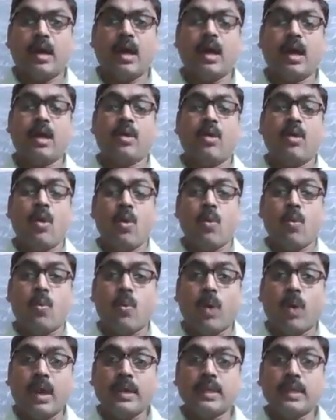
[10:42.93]
or
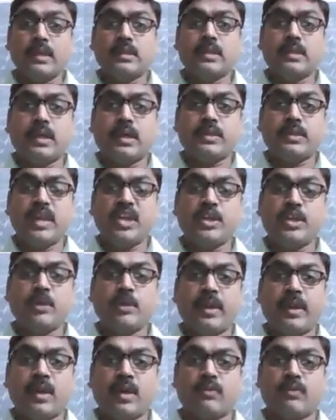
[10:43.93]
what is the
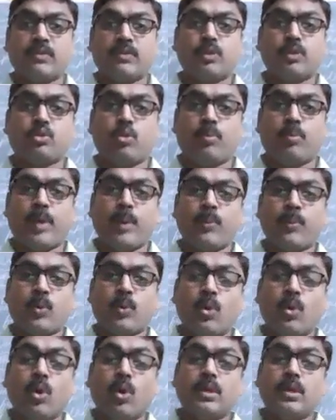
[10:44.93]
judgment of the Supreme
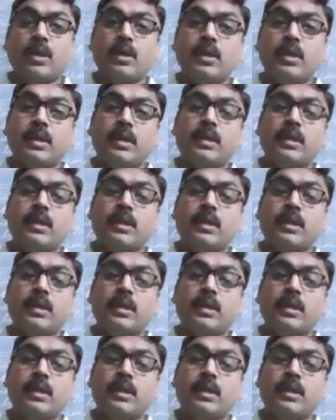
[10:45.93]
Court